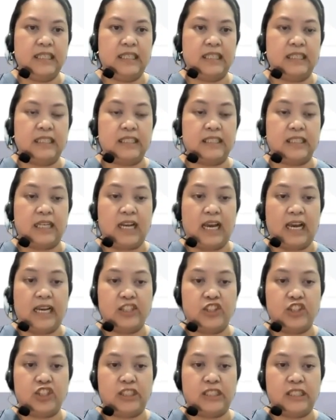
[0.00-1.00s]
It is an
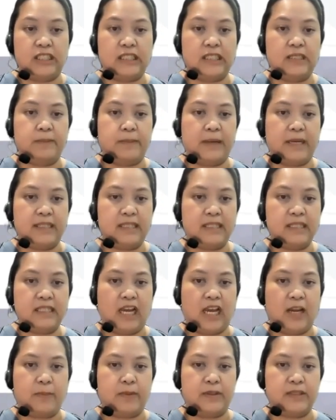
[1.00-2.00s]
IgE-dependent
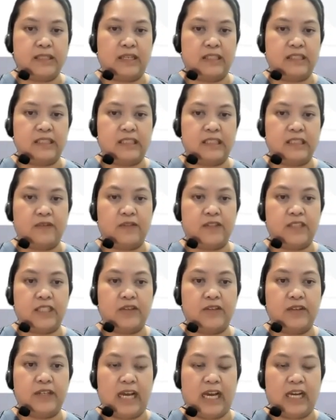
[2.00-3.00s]

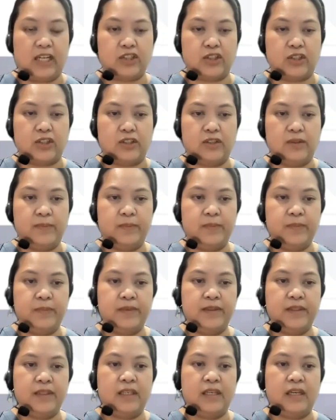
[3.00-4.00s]
hypersensitivity reaction
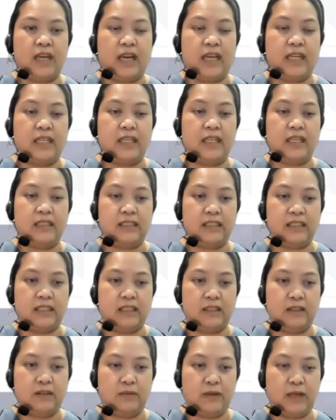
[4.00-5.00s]
and is
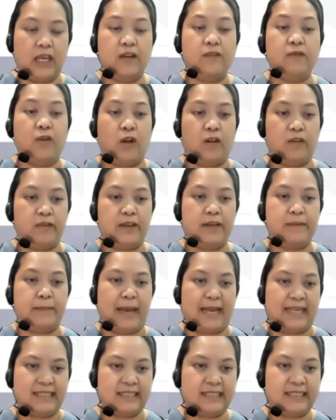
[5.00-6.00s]
involving
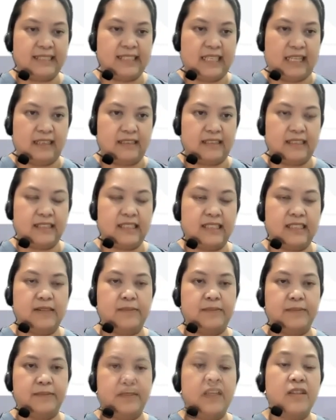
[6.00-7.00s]
mast cells.
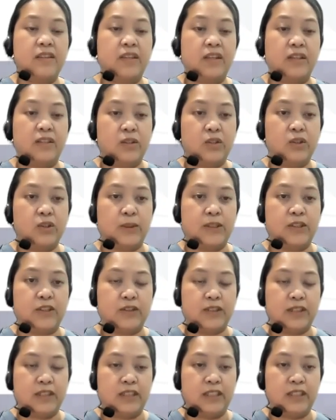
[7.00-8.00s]
The usual
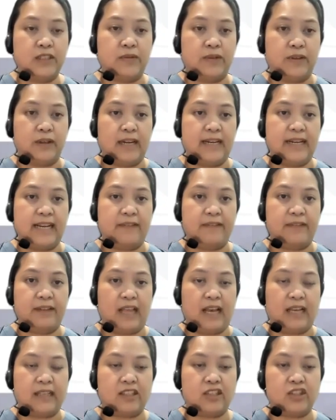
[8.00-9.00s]
triggers for
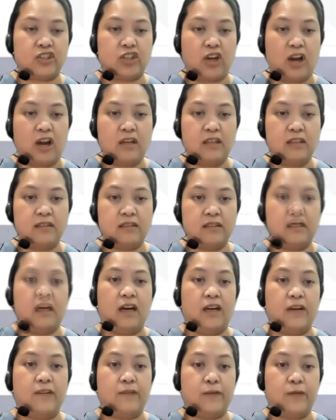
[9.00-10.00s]
anaphylactic shock
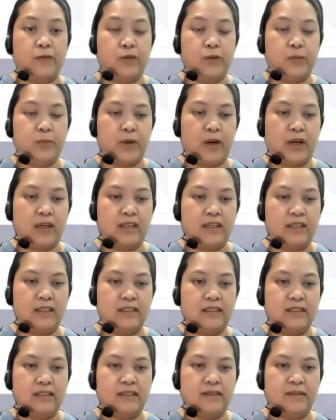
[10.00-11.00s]
are food
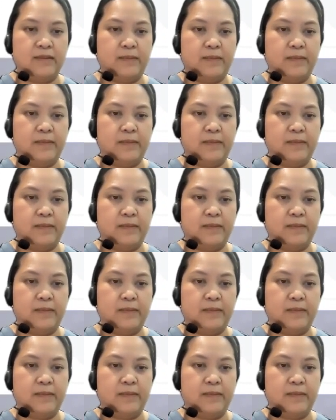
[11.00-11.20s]
products,